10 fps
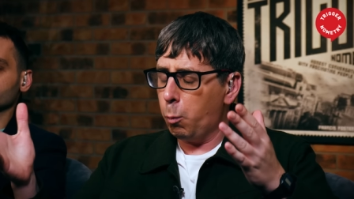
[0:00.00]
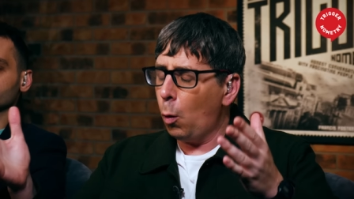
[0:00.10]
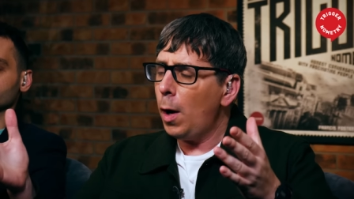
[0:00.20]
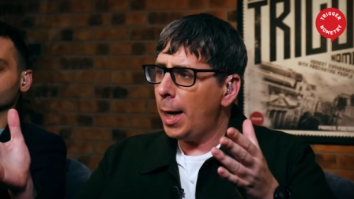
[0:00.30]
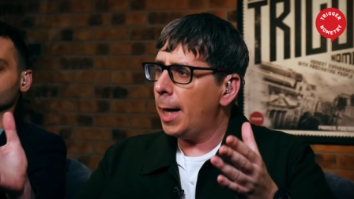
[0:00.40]

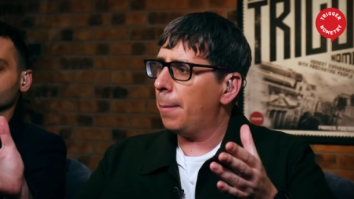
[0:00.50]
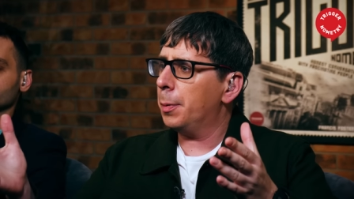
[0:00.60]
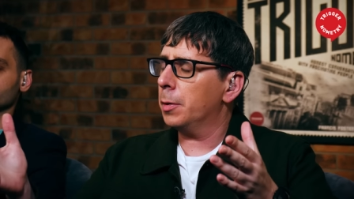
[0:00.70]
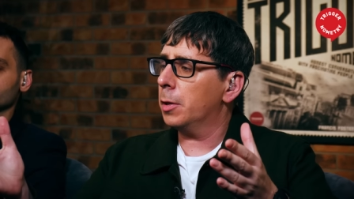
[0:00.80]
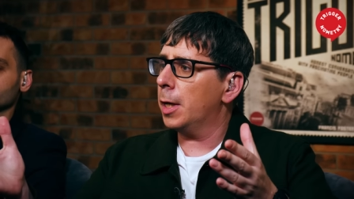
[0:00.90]
What
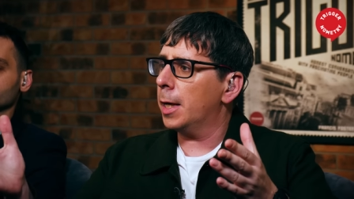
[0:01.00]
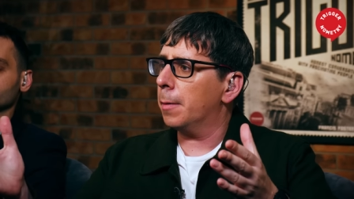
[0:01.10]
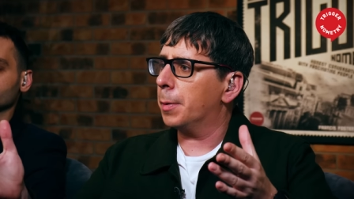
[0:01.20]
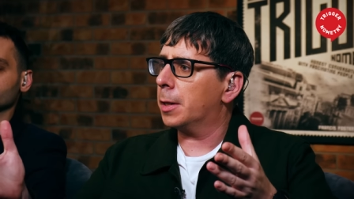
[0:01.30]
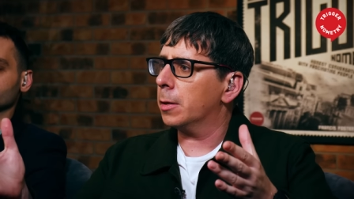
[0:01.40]
happened
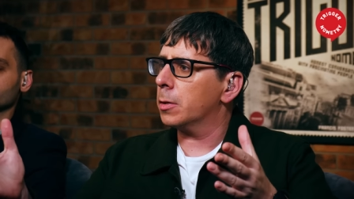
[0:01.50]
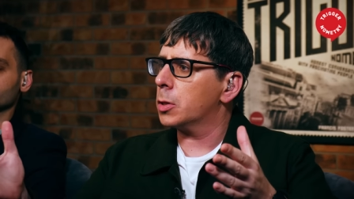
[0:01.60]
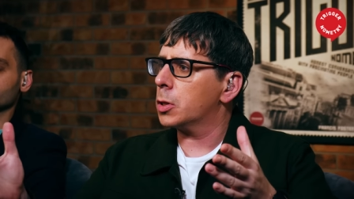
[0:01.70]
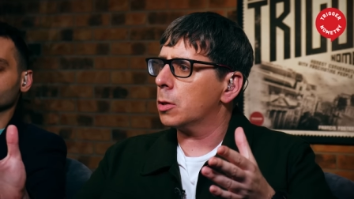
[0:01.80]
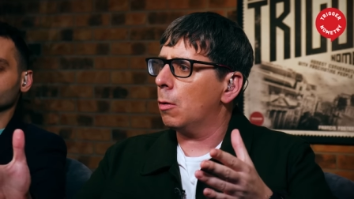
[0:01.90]
there?
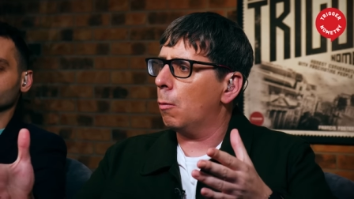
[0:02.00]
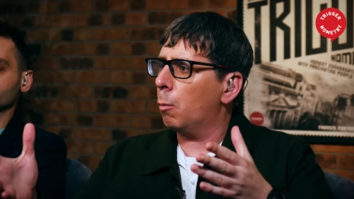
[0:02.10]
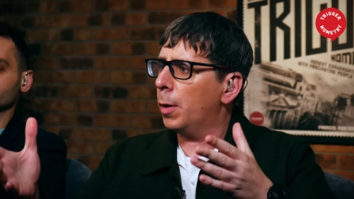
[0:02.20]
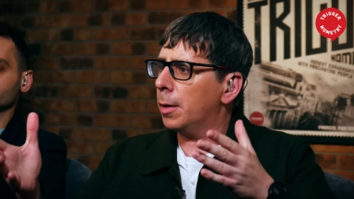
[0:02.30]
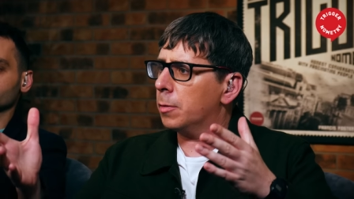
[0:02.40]
Because
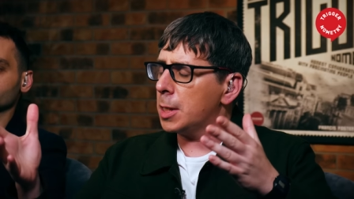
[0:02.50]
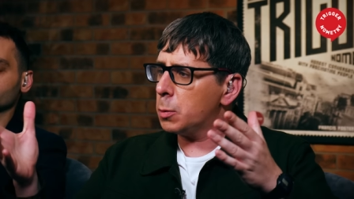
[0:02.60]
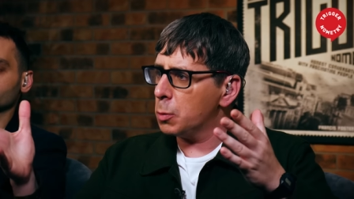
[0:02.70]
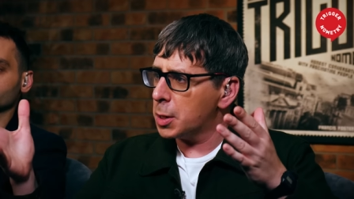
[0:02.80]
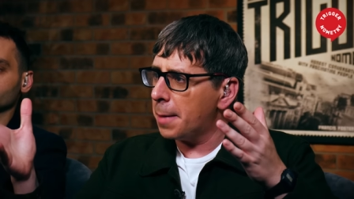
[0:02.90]
we,
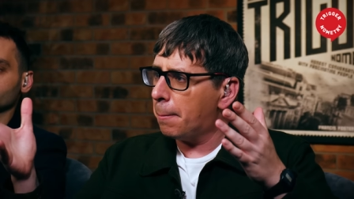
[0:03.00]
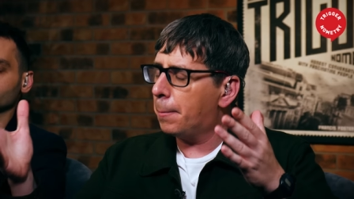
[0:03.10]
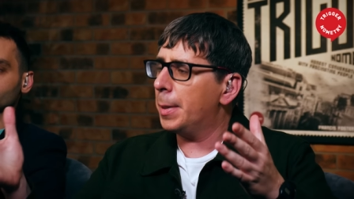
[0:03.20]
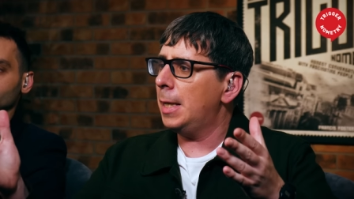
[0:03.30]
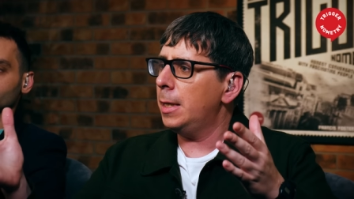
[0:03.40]
this was a
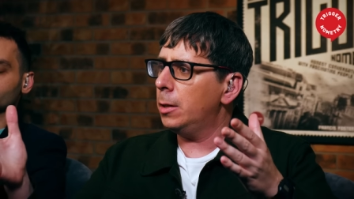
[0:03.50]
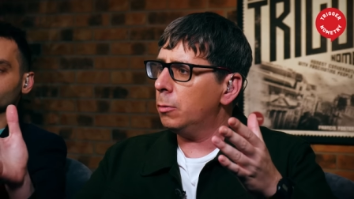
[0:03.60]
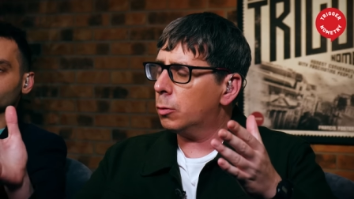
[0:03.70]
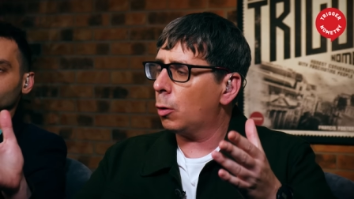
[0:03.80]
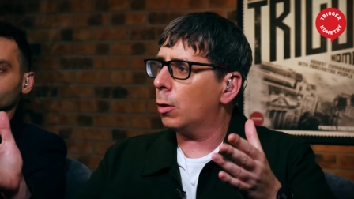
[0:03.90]

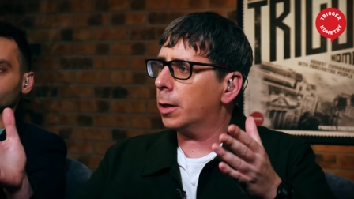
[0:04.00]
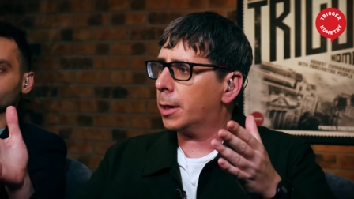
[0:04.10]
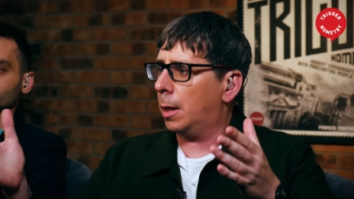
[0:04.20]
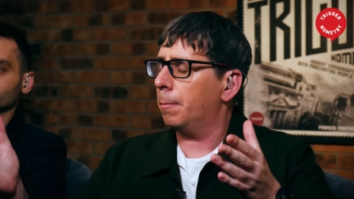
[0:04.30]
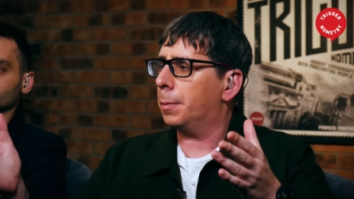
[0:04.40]
billion dollar
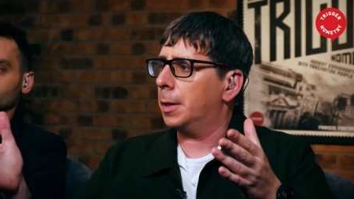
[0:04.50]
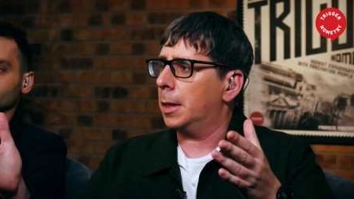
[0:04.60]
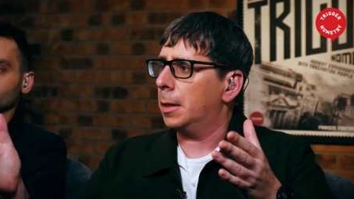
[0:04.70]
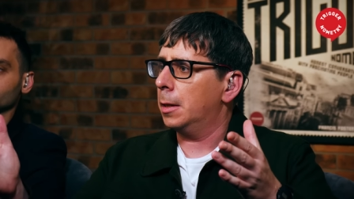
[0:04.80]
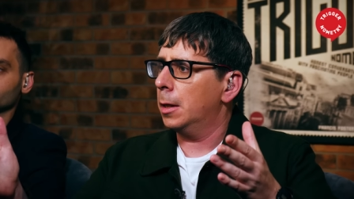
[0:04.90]

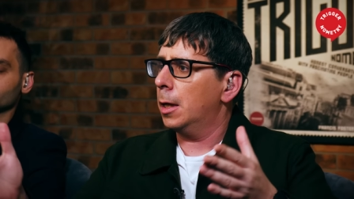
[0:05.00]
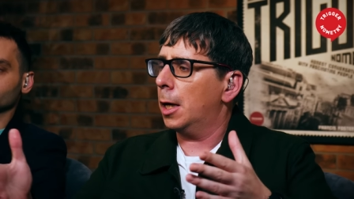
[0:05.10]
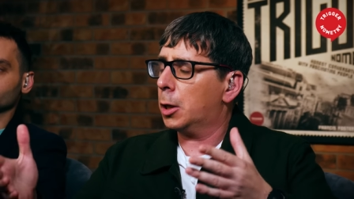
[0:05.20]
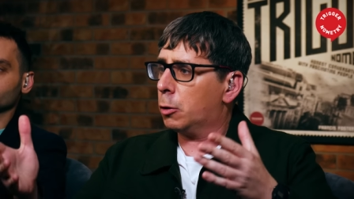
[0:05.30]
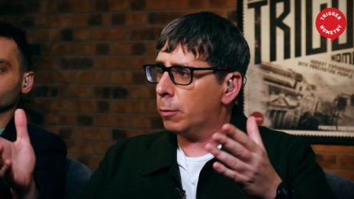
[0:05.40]
company,
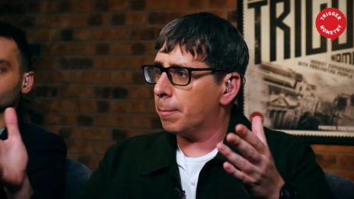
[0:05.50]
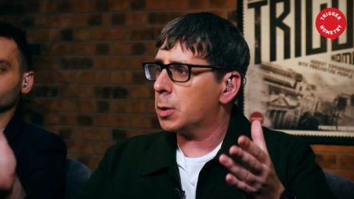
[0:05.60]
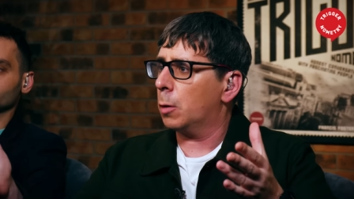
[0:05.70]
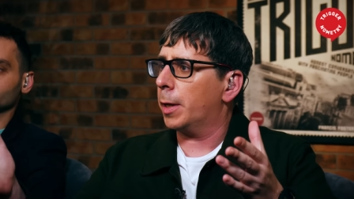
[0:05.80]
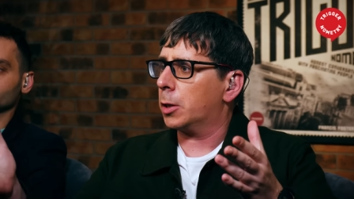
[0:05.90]
a
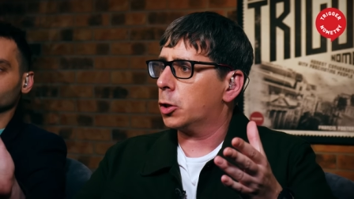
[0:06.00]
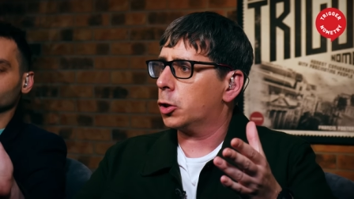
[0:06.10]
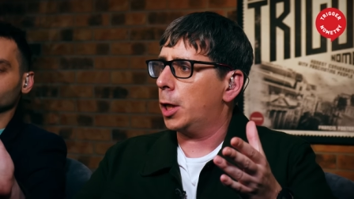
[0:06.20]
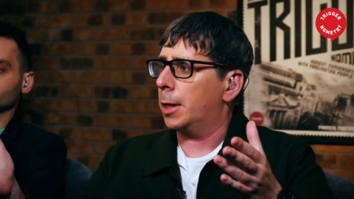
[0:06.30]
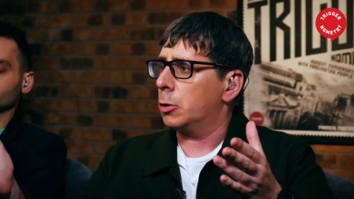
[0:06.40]
crypto
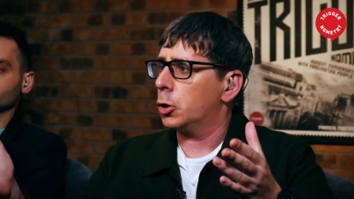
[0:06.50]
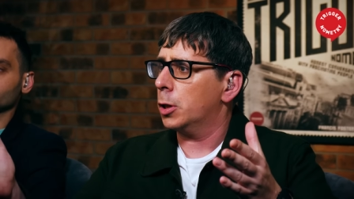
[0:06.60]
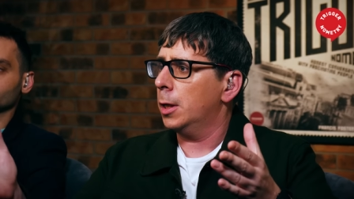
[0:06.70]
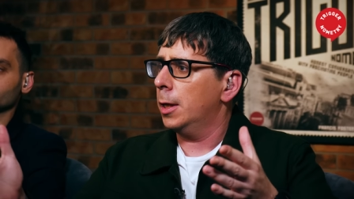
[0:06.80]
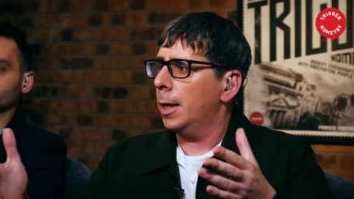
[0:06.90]
exchange,